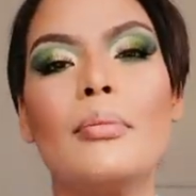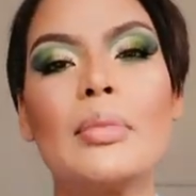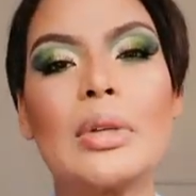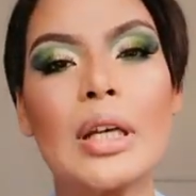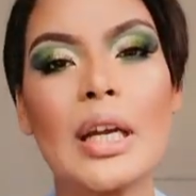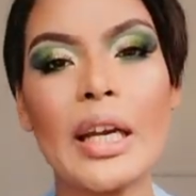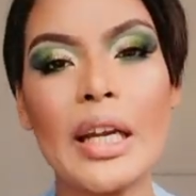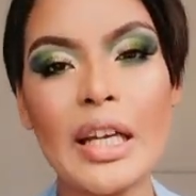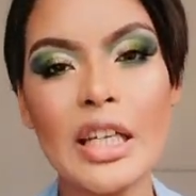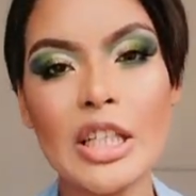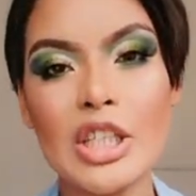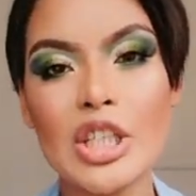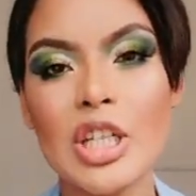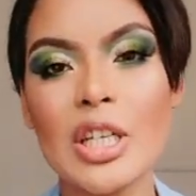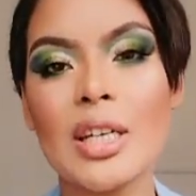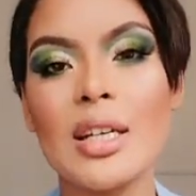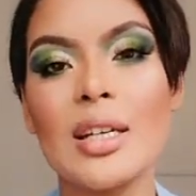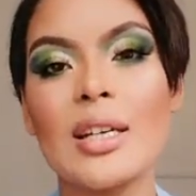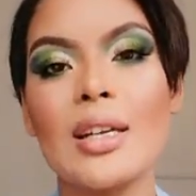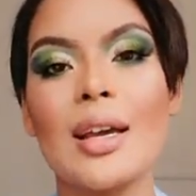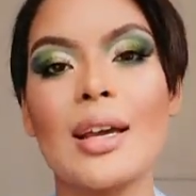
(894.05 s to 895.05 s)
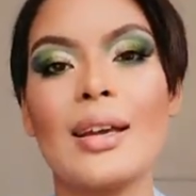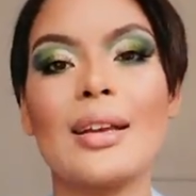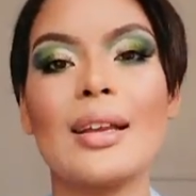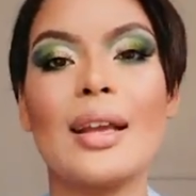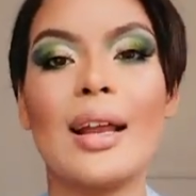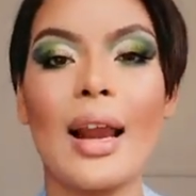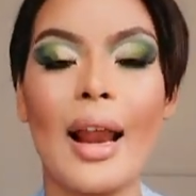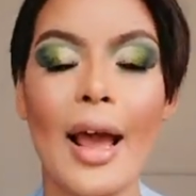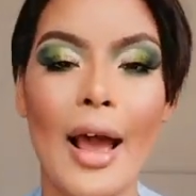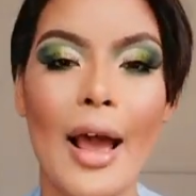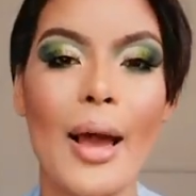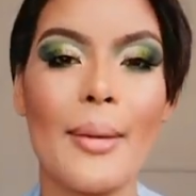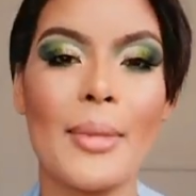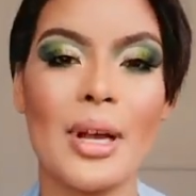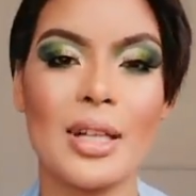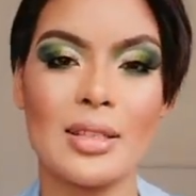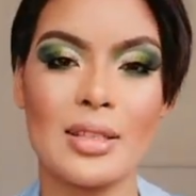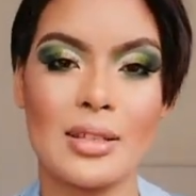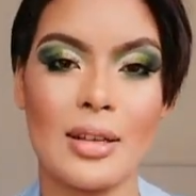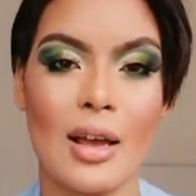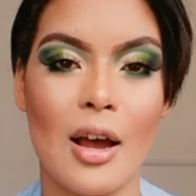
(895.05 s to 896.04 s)
grungy and glam
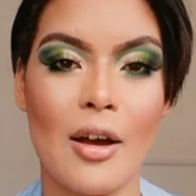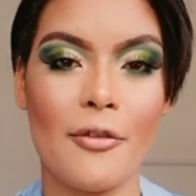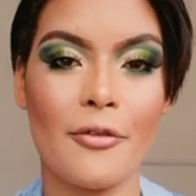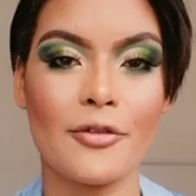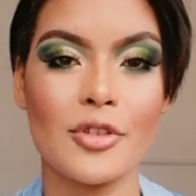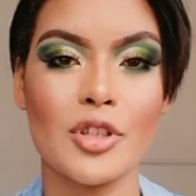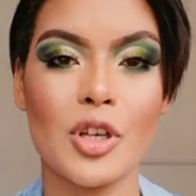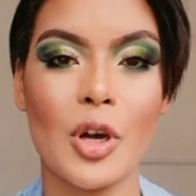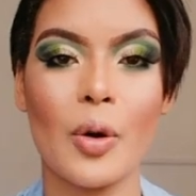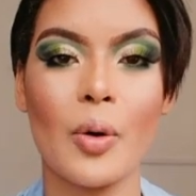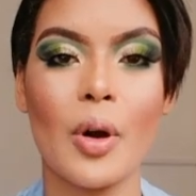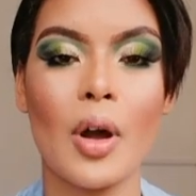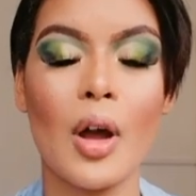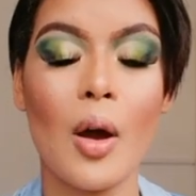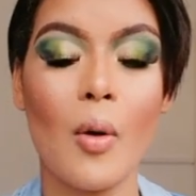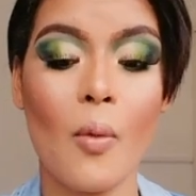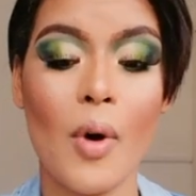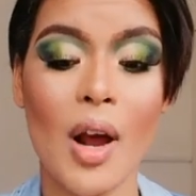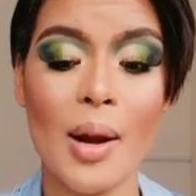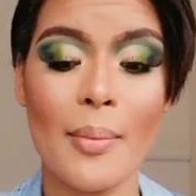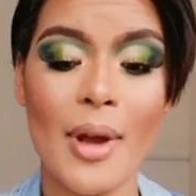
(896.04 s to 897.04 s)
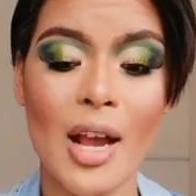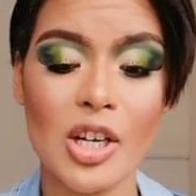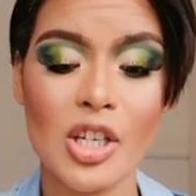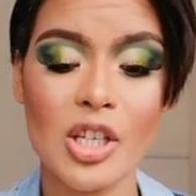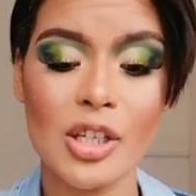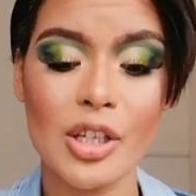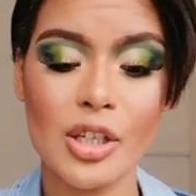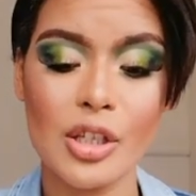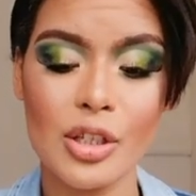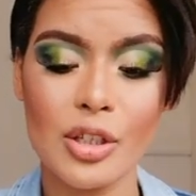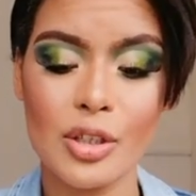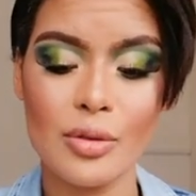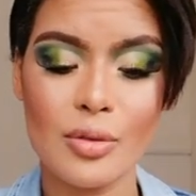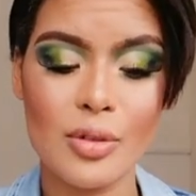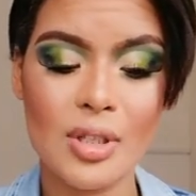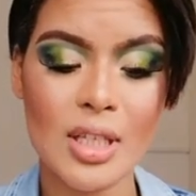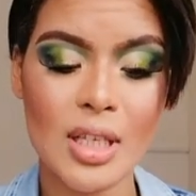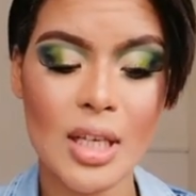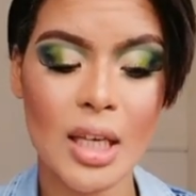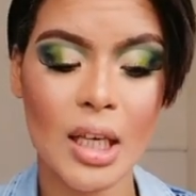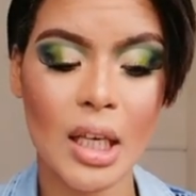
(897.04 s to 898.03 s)
and stuff. So what I'm actually going to
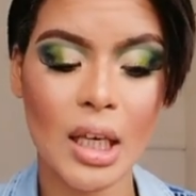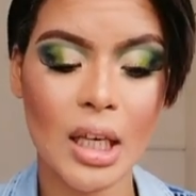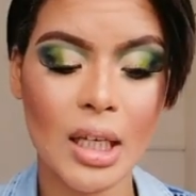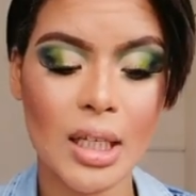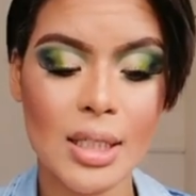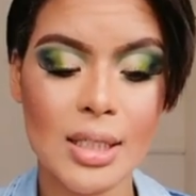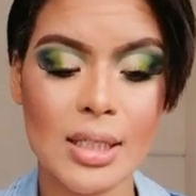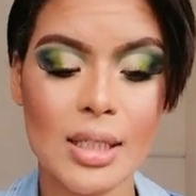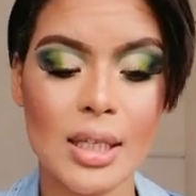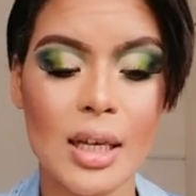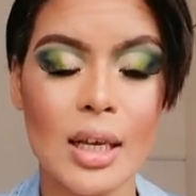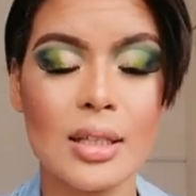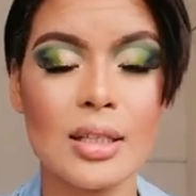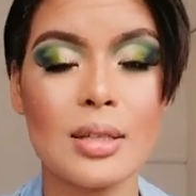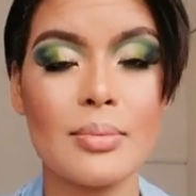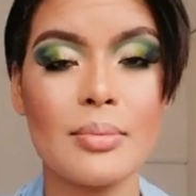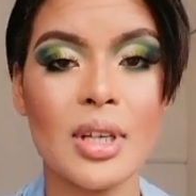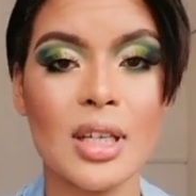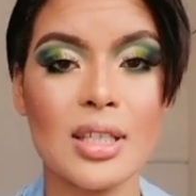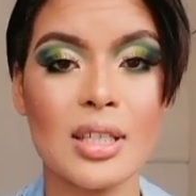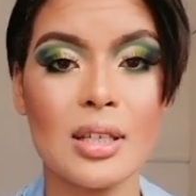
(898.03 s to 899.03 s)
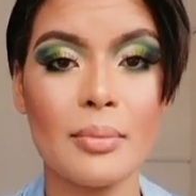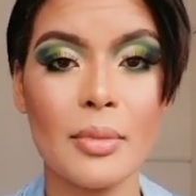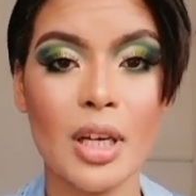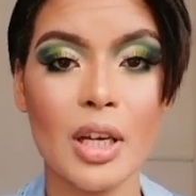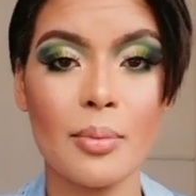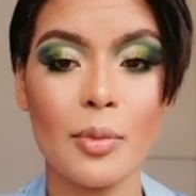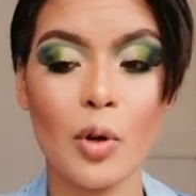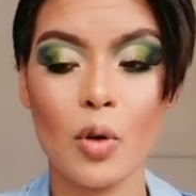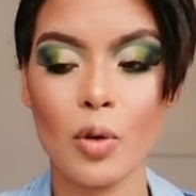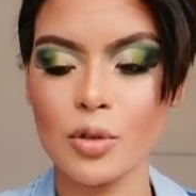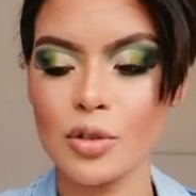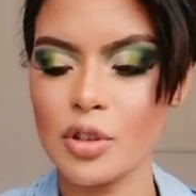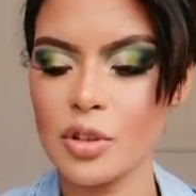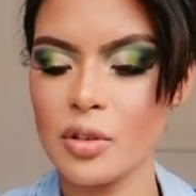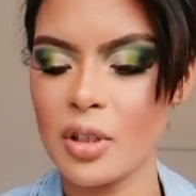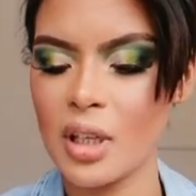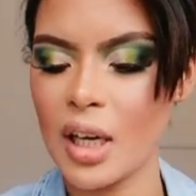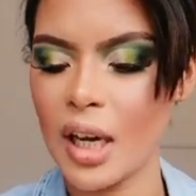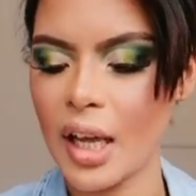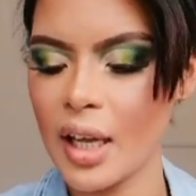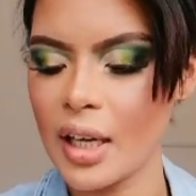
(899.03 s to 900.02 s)
use is, it's a mixing medium called
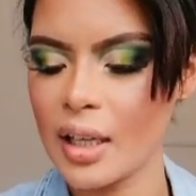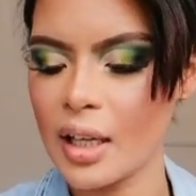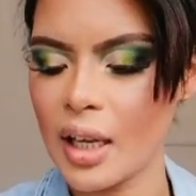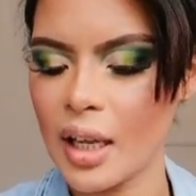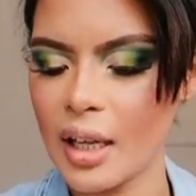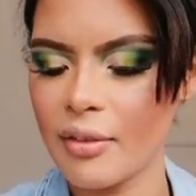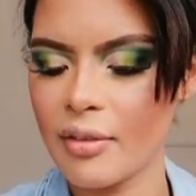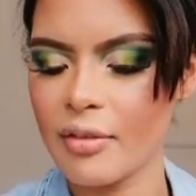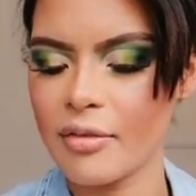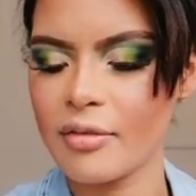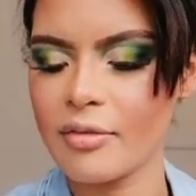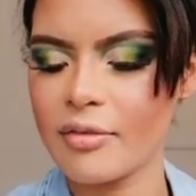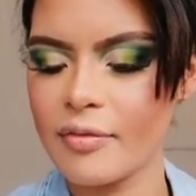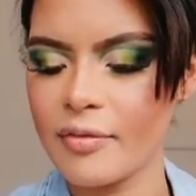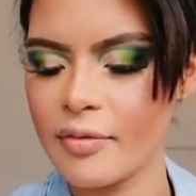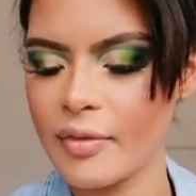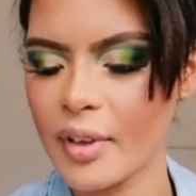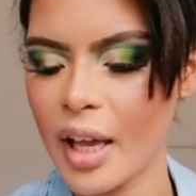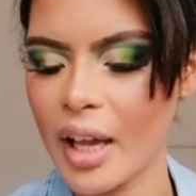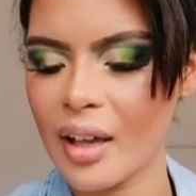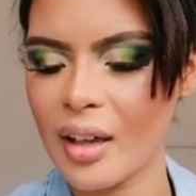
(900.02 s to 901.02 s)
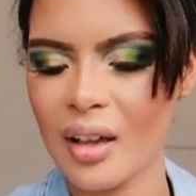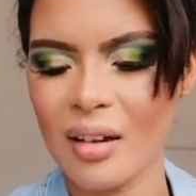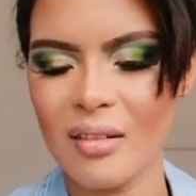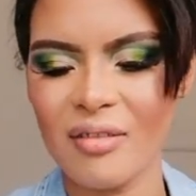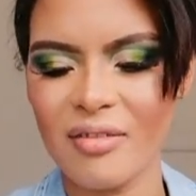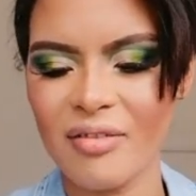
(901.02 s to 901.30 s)
Duraline, if I can